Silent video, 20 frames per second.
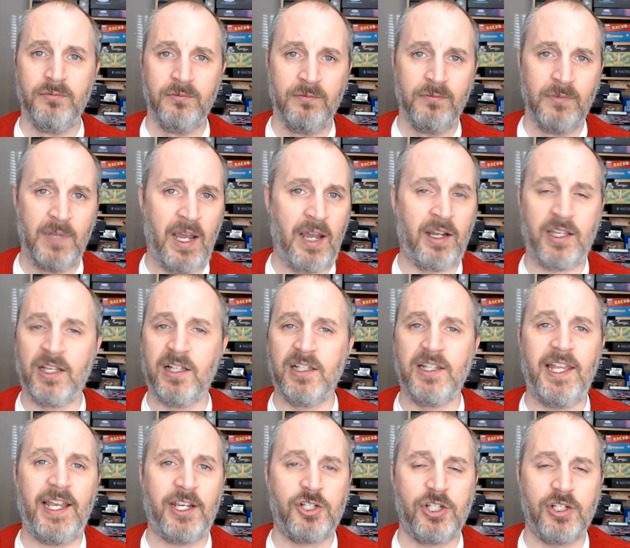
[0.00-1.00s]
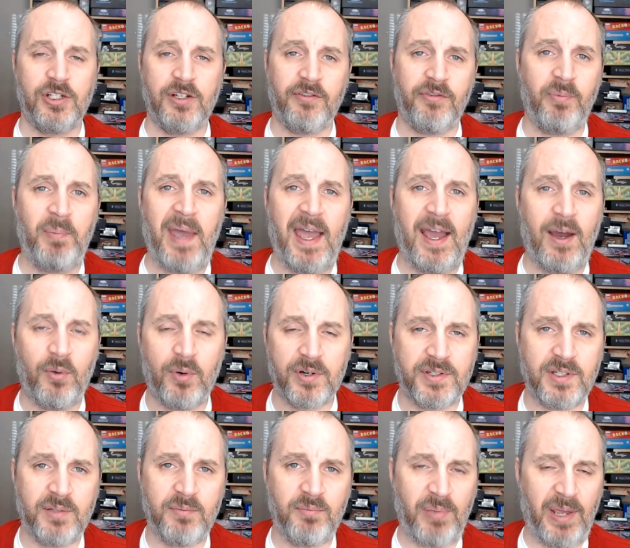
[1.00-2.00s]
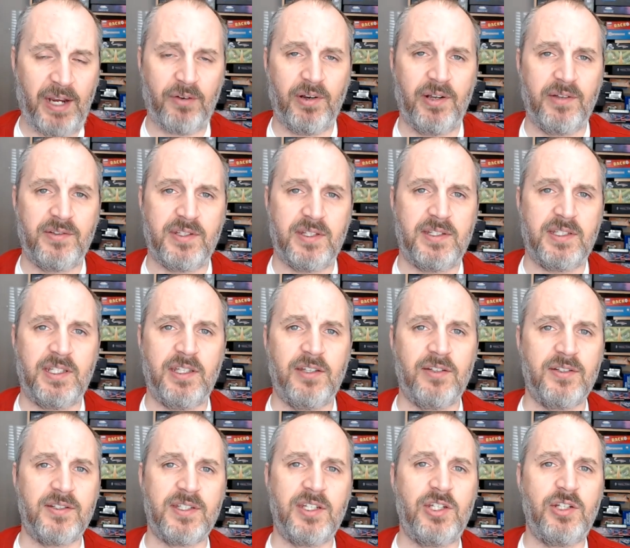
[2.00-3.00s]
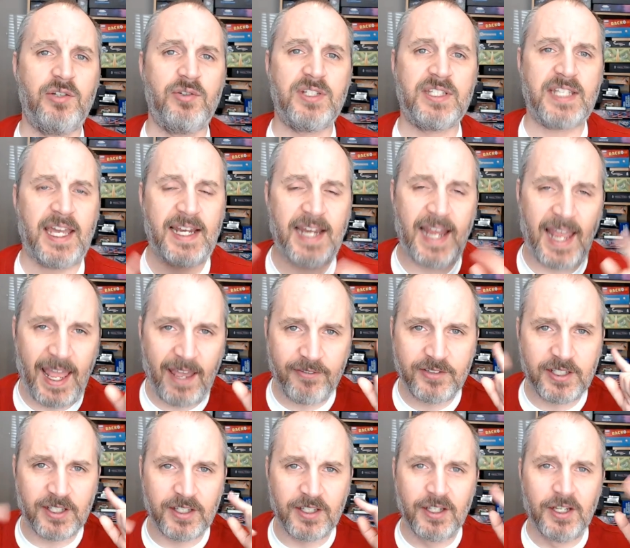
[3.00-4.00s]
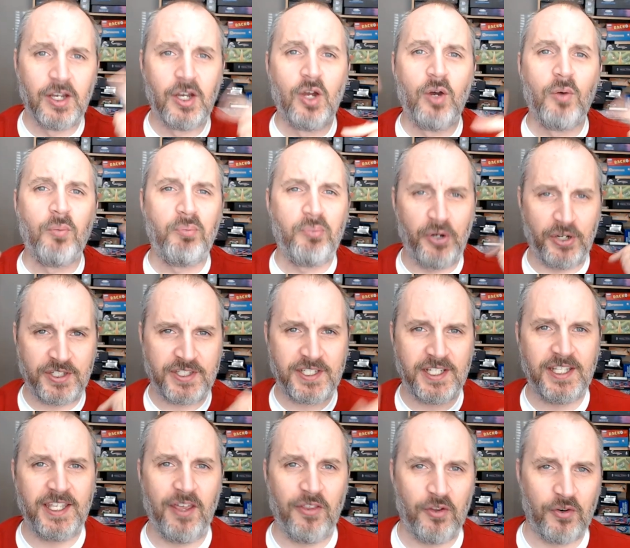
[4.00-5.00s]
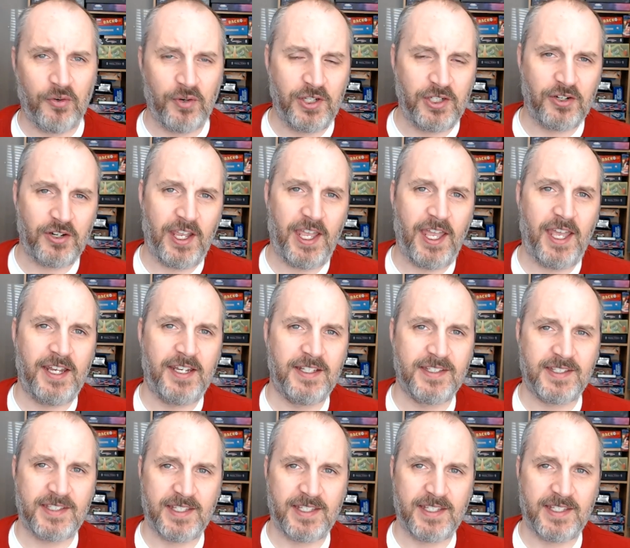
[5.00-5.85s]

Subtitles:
a collection of powers and backgrounds and skills, and you just kind of have to put together in your head and say,